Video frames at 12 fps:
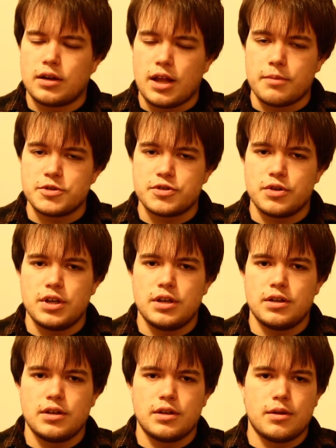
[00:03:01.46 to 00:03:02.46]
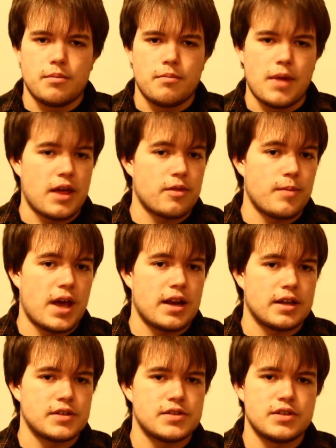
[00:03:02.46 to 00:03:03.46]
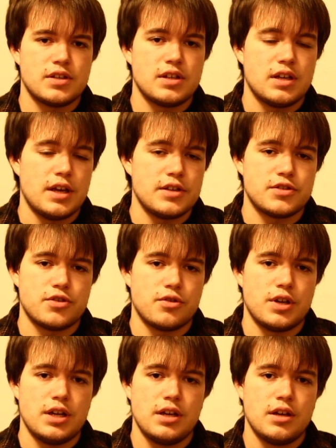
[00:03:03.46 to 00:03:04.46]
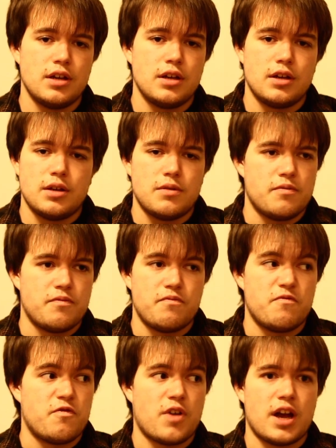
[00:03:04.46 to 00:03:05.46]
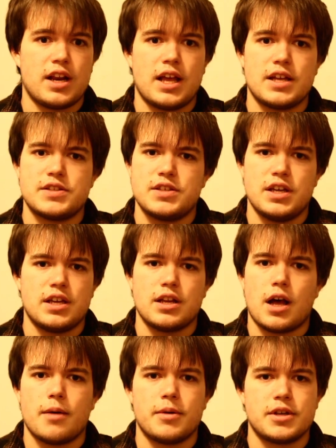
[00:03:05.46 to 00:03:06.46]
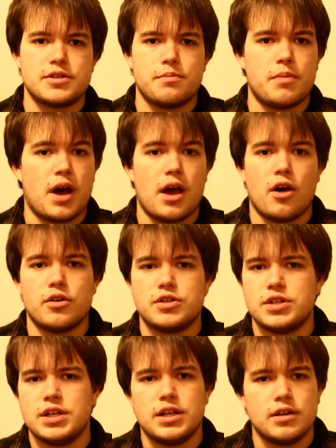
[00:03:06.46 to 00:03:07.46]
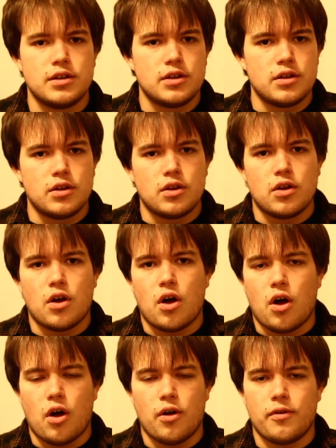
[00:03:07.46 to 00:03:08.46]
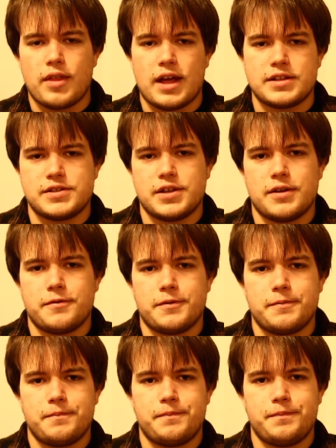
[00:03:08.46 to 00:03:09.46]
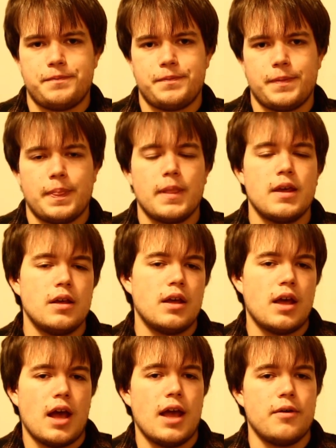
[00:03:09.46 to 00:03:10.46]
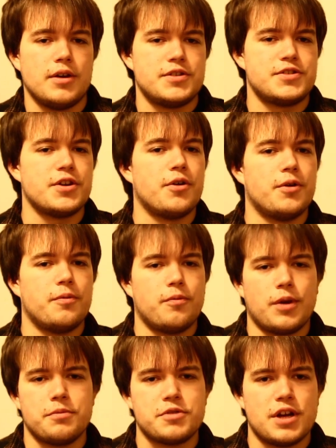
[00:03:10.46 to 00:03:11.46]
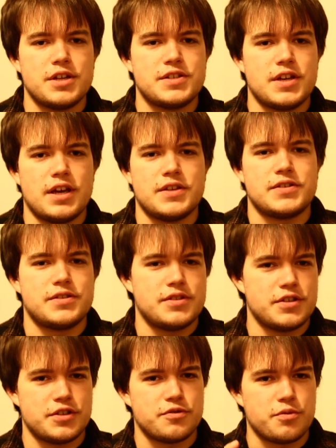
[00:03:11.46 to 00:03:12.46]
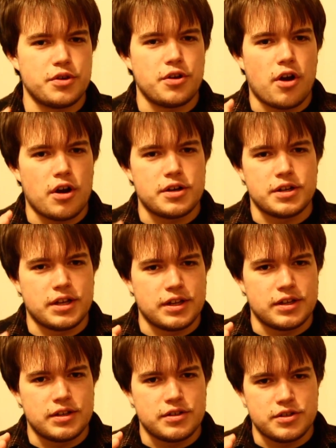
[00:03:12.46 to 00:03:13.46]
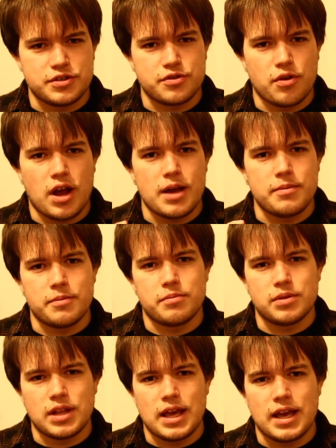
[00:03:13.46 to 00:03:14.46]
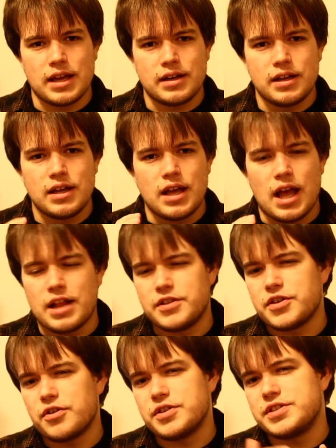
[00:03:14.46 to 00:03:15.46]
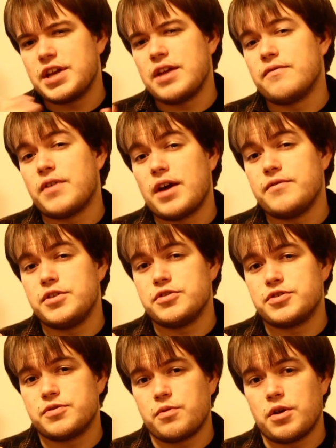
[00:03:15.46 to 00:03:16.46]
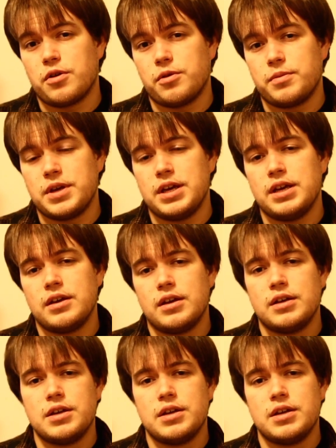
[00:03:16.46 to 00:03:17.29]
chemistry, mathematics, history, finance, economics, biology, all of that stuff. Anyway, so what I'm trying to say is this is really hard to describe and plan, and it's hard to say in 5 years where it'll be,